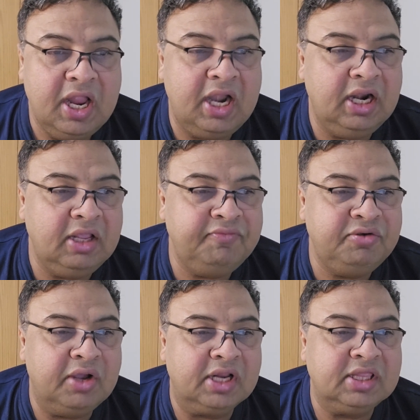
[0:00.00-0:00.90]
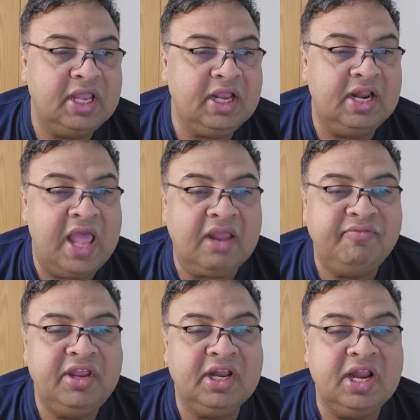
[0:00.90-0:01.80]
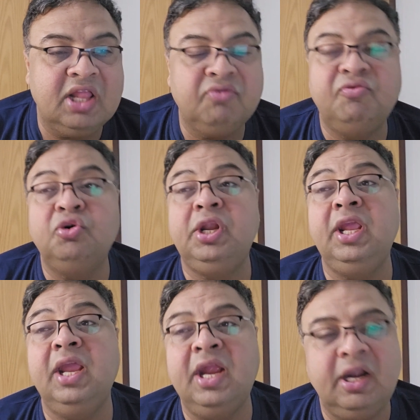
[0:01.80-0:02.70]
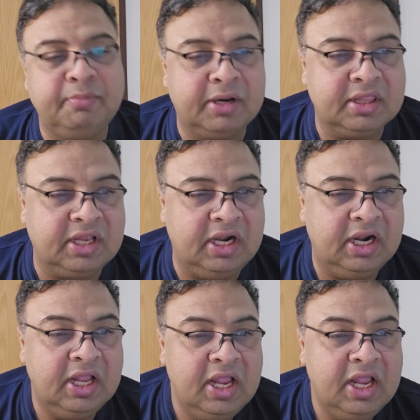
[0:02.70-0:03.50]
And if you are think leg weakness 48%.